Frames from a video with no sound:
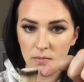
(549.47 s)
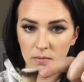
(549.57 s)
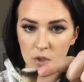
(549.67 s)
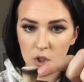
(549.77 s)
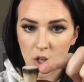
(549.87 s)

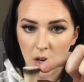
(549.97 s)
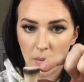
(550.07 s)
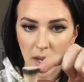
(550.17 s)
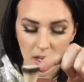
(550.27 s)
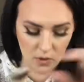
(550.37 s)
sharp
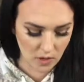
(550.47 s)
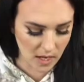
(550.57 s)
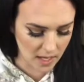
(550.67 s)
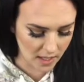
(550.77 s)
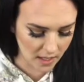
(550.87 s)
edge right
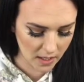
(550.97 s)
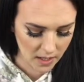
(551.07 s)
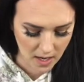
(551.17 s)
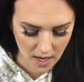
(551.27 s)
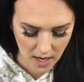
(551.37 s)
here
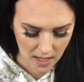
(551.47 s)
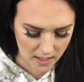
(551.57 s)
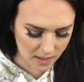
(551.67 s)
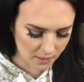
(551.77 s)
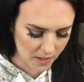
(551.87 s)
and
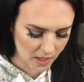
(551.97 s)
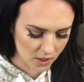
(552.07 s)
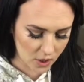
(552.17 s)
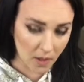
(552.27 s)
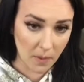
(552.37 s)
dip that
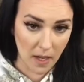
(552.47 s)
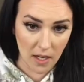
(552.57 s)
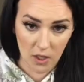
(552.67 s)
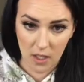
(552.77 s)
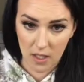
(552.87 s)
sharp
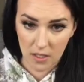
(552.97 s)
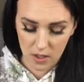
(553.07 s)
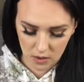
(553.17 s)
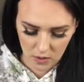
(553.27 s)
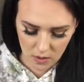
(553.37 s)
edge
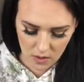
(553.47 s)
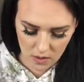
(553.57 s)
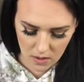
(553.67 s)
into